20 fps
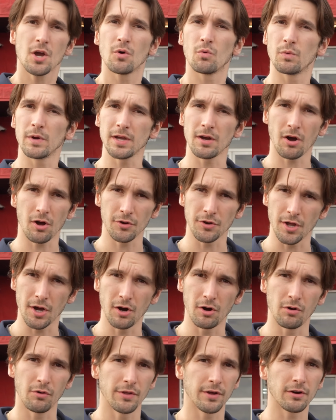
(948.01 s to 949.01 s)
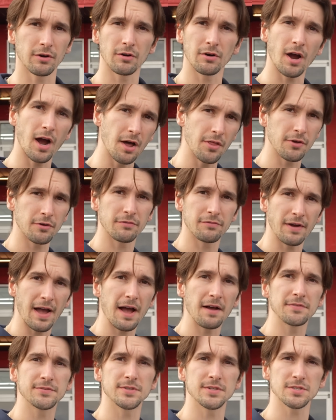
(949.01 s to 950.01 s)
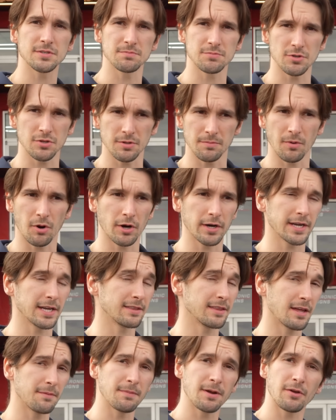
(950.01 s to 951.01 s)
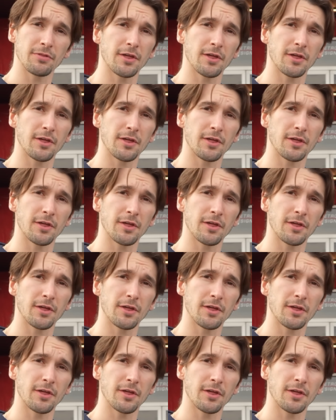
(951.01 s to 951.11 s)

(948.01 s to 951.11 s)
We all know there are other valve systems on the market that